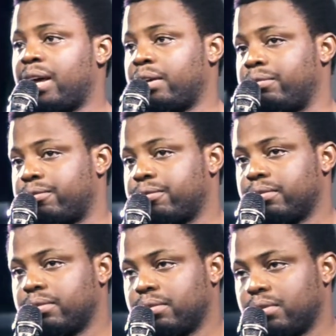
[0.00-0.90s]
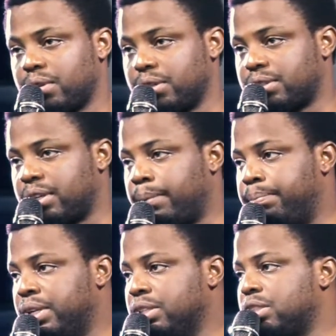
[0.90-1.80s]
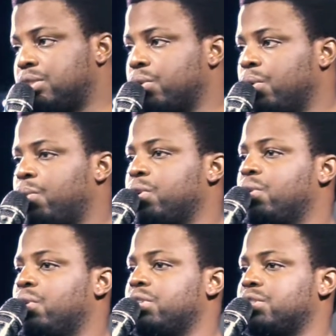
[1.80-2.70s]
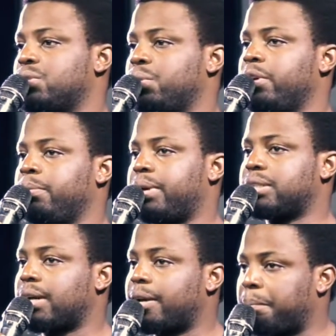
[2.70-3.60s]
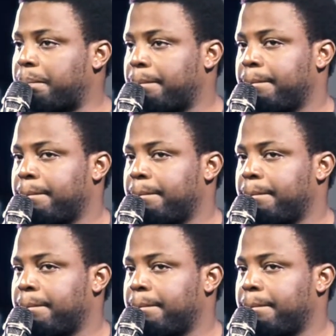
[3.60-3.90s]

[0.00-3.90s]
life is the ability to know what God is doing part time.